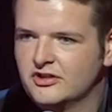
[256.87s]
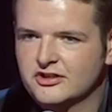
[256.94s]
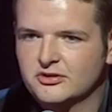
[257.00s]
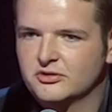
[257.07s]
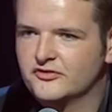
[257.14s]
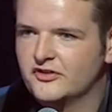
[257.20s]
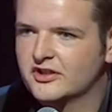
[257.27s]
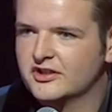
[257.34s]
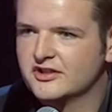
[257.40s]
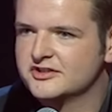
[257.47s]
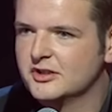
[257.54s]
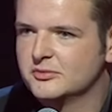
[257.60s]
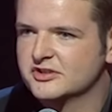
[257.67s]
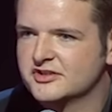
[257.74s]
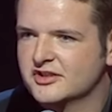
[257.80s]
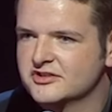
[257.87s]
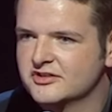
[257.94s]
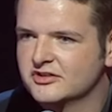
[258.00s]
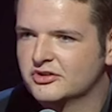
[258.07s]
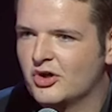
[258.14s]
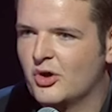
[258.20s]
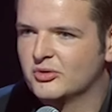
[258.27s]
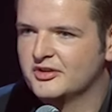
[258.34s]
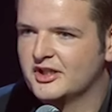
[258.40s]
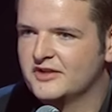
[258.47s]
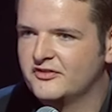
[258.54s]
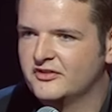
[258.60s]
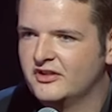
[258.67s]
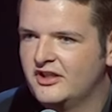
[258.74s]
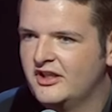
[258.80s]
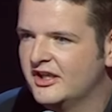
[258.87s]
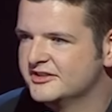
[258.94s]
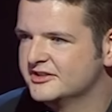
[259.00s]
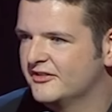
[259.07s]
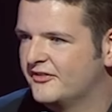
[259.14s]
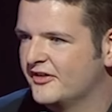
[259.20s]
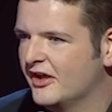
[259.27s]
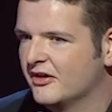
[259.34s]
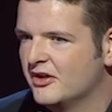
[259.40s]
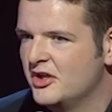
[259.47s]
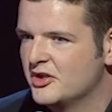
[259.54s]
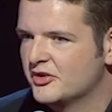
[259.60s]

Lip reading: I don't think a sales assistant called Nathan is a fair